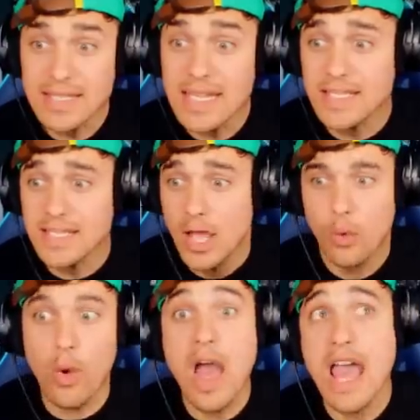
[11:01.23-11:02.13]
Yes, yes,
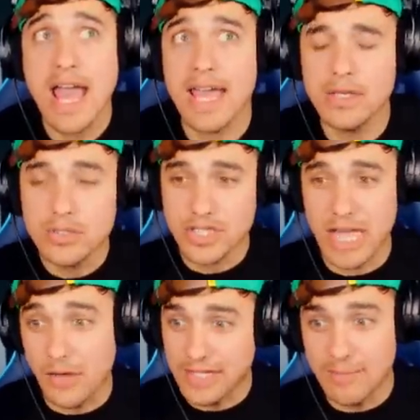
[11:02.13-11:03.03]
why are you
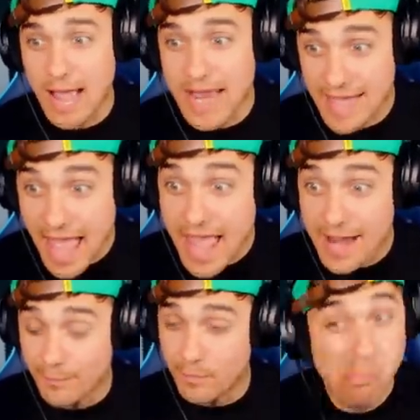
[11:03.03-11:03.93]
shouting my name?